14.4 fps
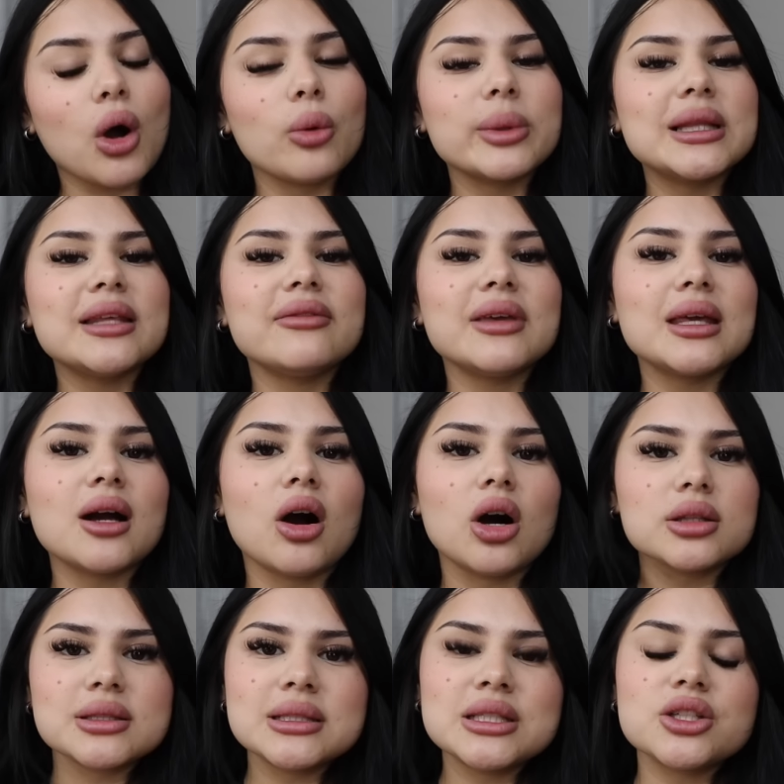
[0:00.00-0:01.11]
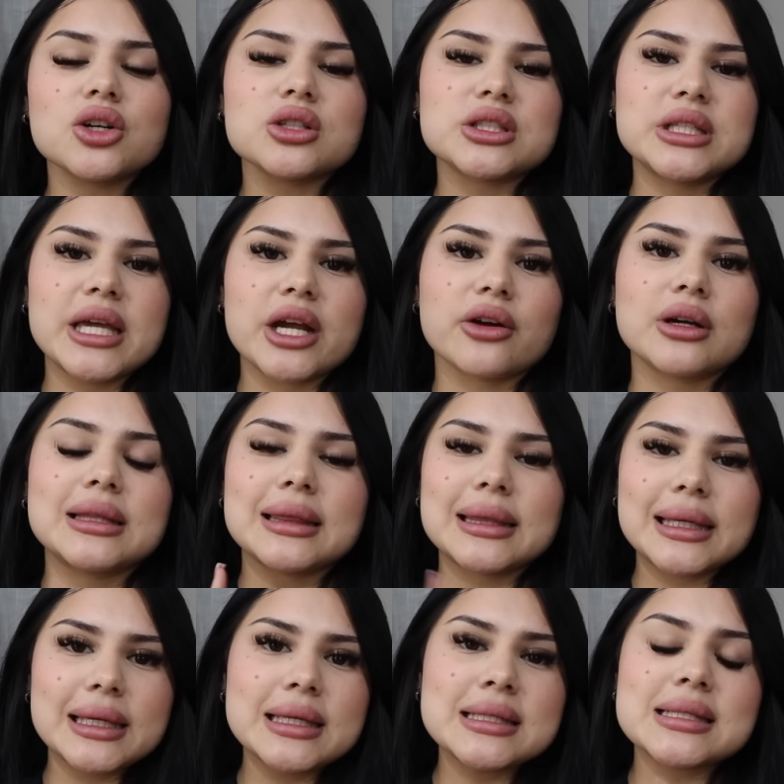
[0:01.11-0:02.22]
I'll be leaving all of the Dossier
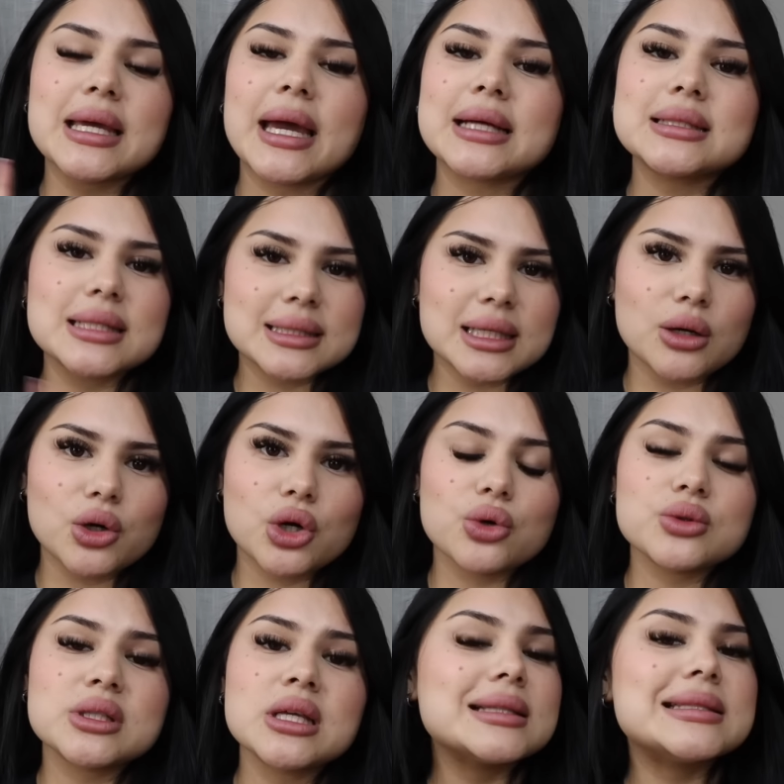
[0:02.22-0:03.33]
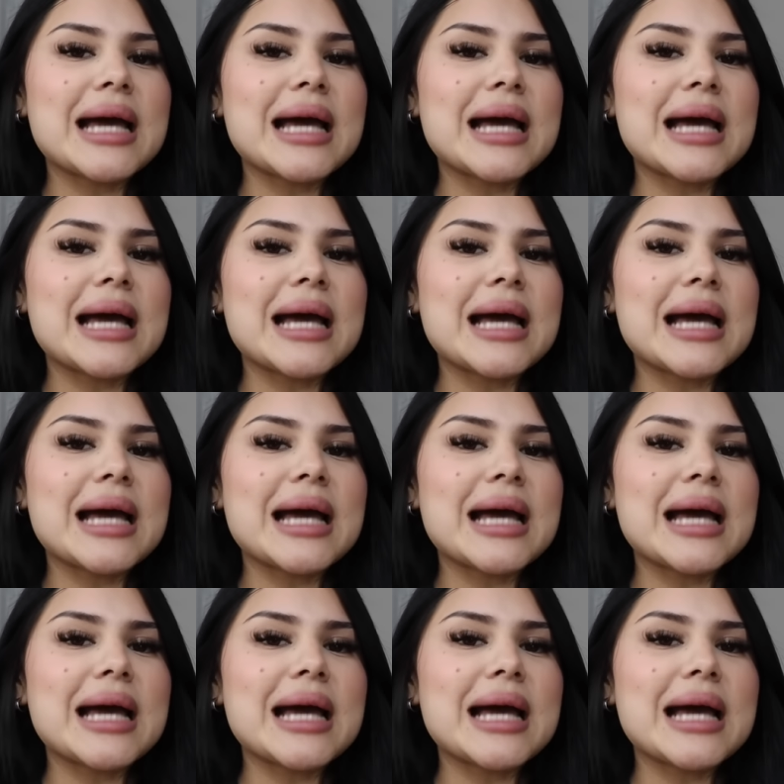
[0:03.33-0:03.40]
links and discount codes